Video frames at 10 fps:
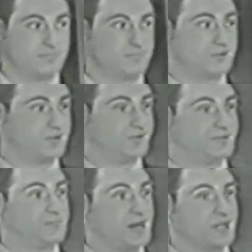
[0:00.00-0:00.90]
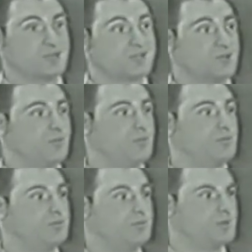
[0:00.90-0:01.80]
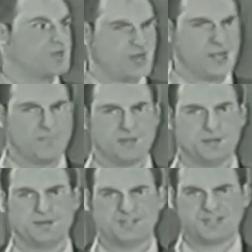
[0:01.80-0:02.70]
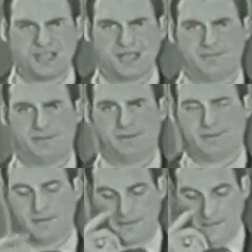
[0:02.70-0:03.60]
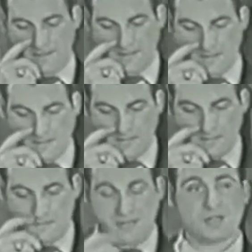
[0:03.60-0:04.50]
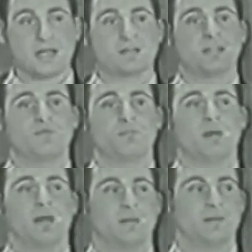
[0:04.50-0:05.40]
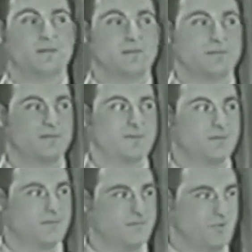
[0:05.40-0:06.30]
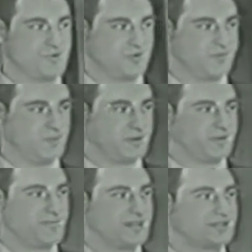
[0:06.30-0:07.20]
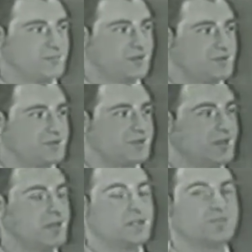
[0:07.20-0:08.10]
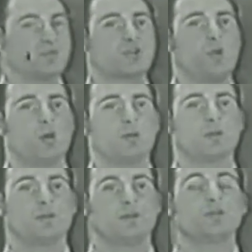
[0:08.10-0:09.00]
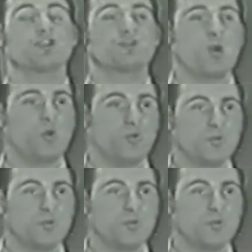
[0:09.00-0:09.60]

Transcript: Such as Body and Soul, The Champion, The Setup. I should like to give you my version of one of these boxing pictures. This one is called The Schmoe.